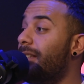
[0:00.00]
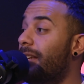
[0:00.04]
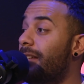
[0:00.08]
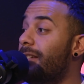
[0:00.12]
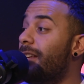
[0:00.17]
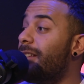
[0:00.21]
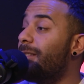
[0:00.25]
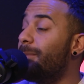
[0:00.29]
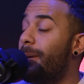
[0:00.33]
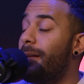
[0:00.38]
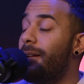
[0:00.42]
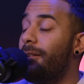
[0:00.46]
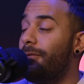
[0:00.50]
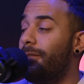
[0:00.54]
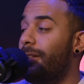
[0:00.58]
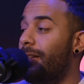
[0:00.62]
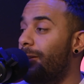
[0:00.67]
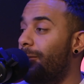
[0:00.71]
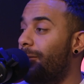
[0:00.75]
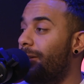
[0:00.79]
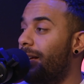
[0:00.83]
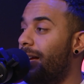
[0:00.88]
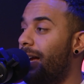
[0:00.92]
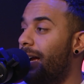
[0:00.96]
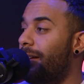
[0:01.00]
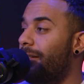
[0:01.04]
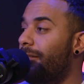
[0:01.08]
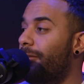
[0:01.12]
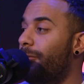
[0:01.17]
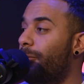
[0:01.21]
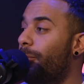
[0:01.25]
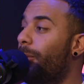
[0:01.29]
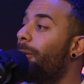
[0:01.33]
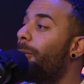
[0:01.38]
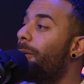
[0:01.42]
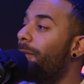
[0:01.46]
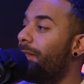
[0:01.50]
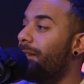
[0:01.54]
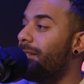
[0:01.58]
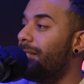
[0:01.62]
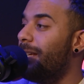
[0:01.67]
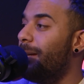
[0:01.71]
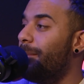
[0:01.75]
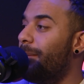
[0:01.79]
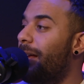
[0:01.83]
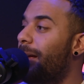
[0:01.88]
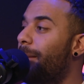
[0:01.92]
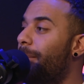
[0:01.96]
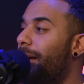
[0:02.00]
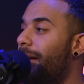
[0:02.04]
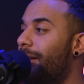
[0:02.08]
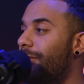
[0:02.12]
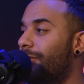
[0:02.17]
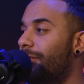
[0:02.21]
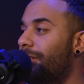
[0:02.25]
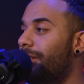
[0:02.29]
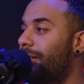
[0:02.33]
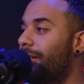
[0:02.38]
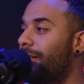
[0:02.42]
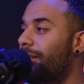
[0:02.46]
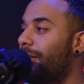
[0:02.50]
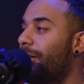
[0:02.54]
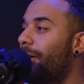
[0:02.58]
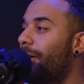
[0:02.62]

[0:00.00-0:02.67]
does benefit you to kind of work with the team. And I imagine